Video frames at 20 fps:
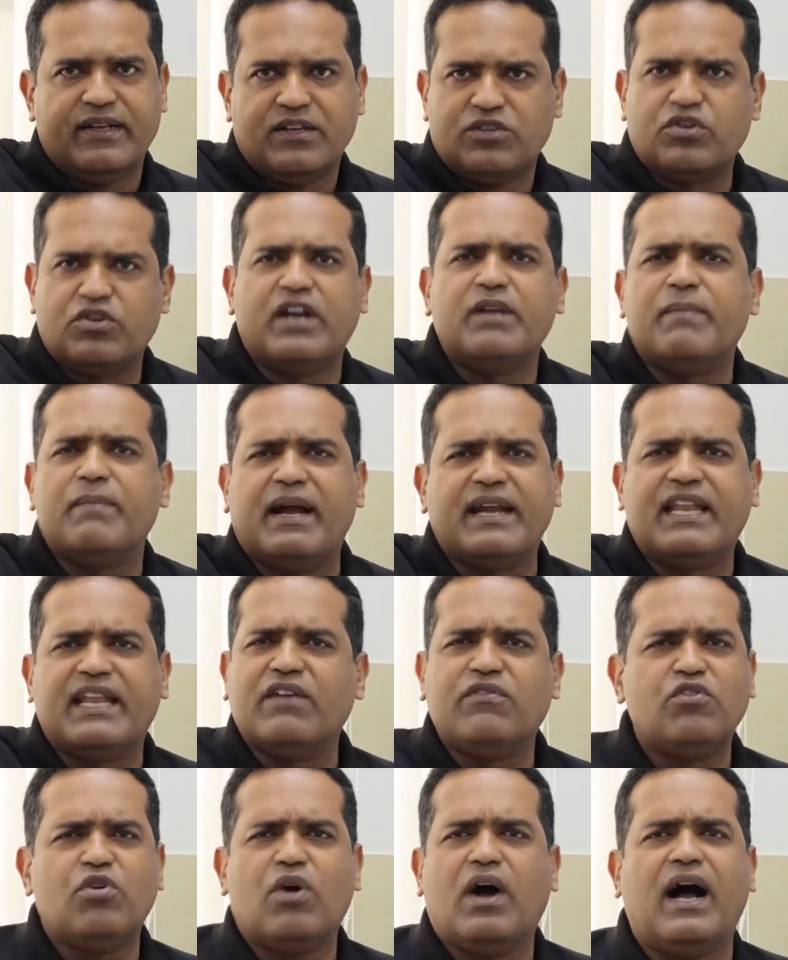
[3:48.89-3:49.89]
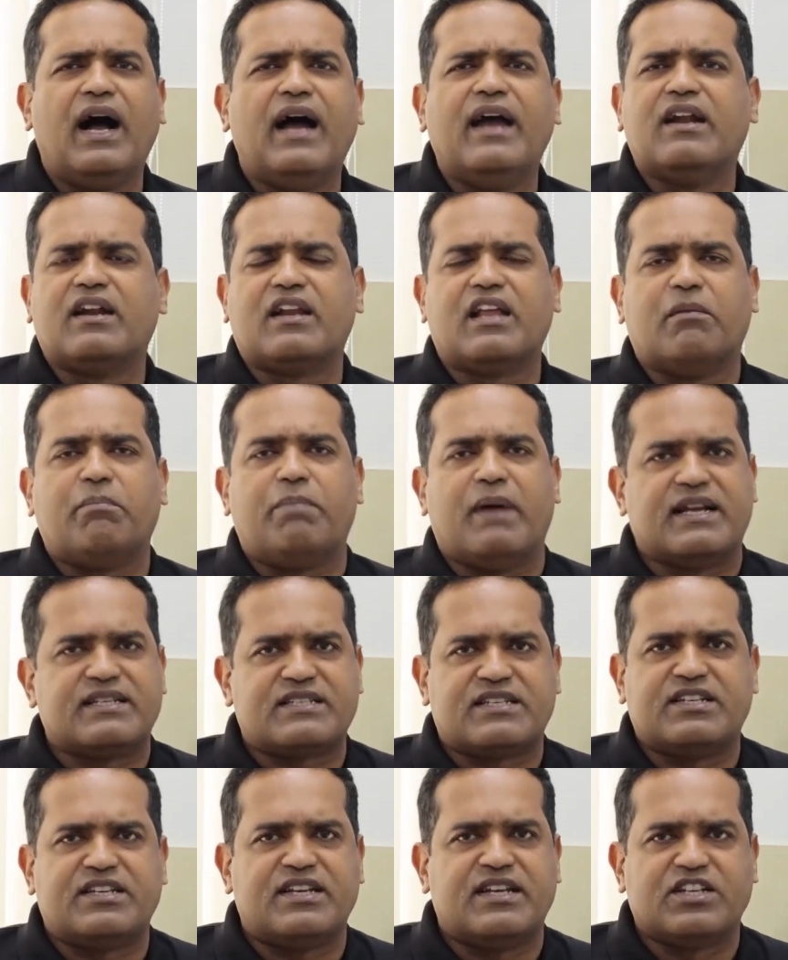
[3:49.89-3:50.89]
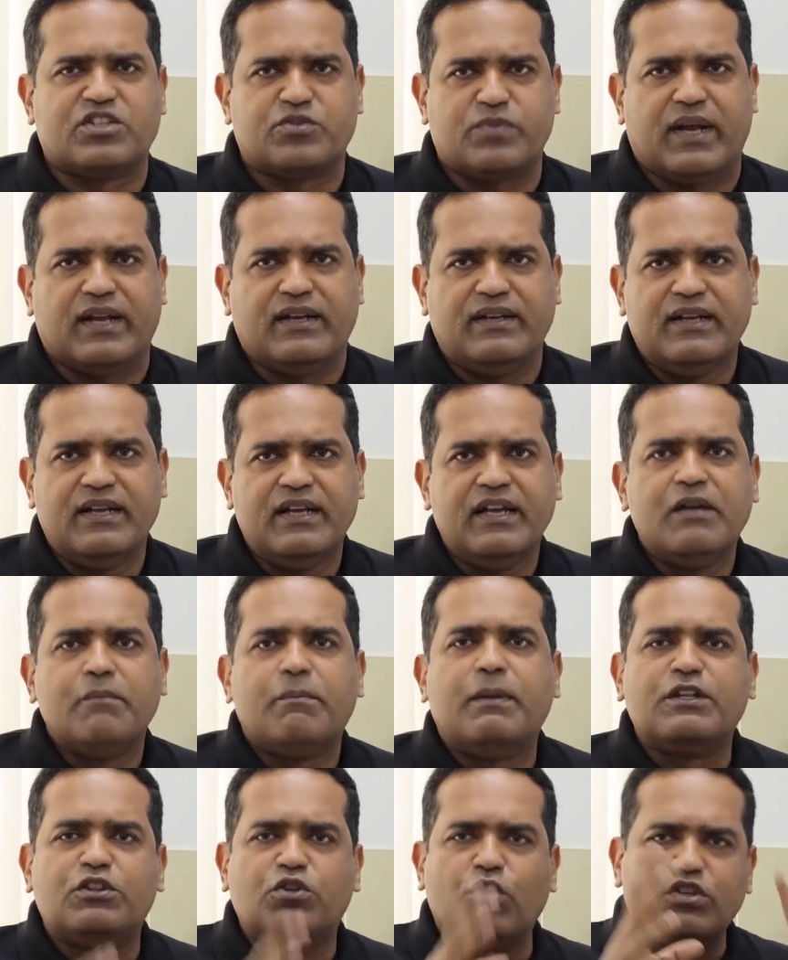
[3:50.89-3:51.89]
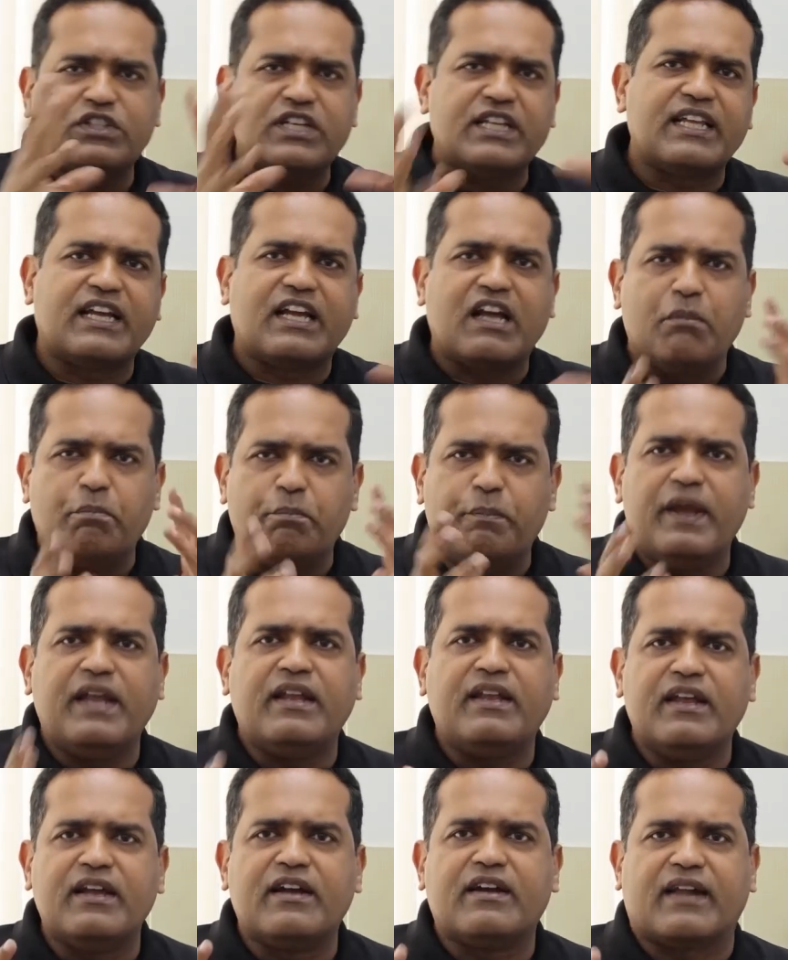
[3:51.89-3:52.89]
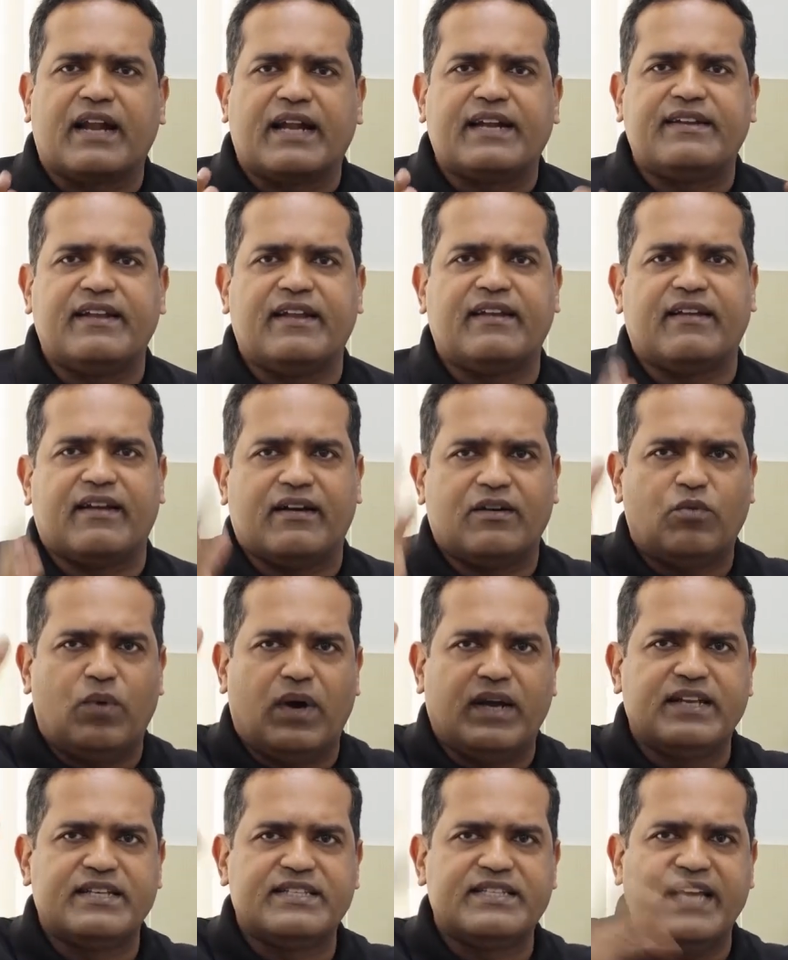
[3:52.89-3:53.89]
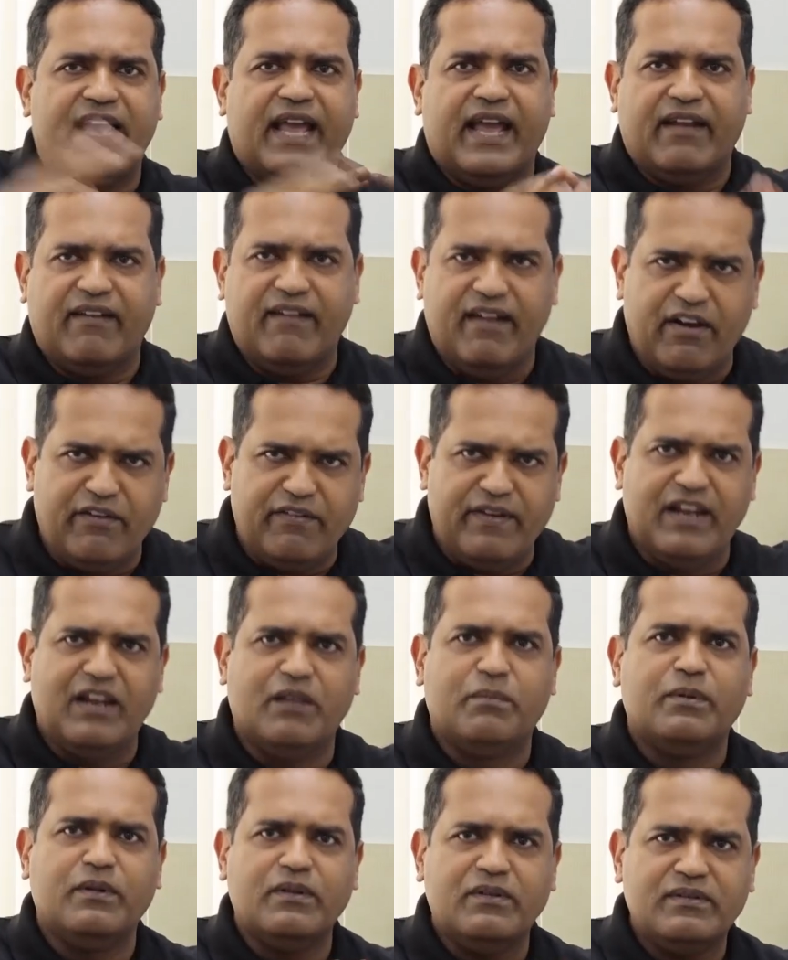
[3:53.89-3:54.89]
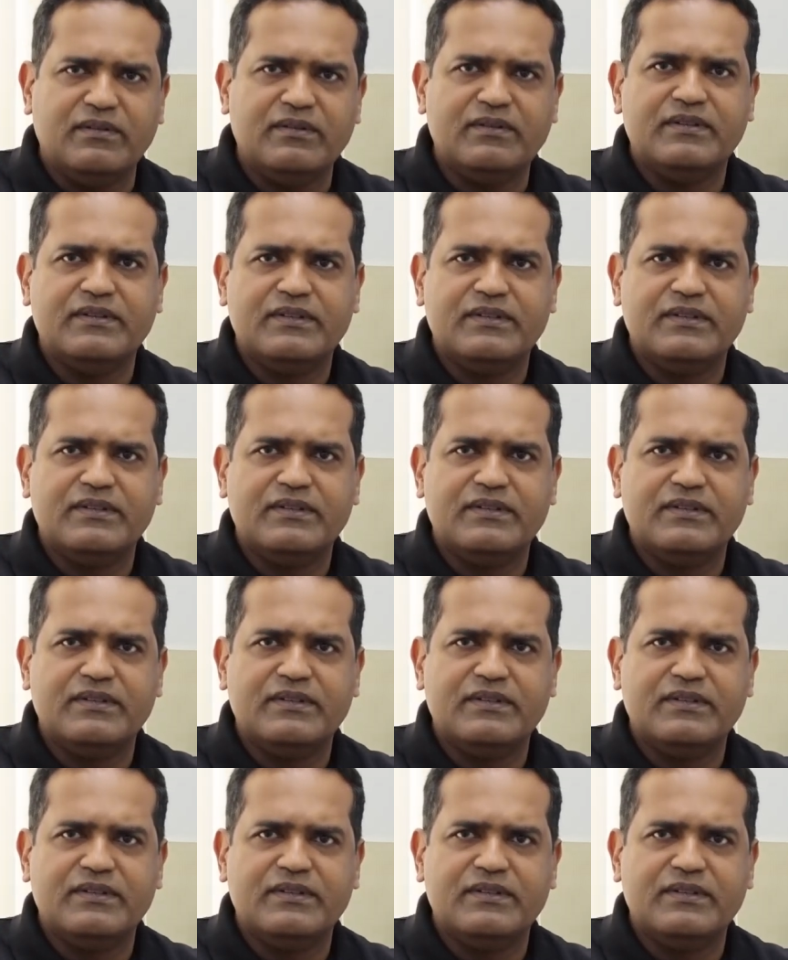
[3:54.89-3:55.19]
So it might give you a higher capacity as well. But those are the competing criteria. One is the area available.